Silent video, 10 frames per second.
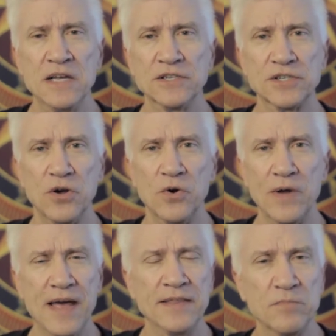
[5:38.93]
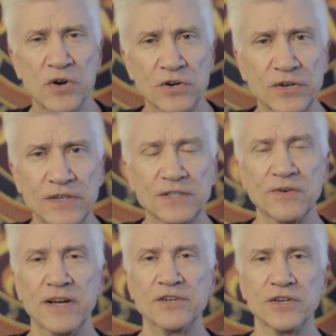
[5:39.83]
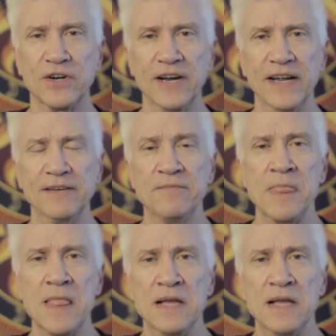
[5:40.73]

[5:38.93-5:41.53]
So, and the Mercury's retrograde.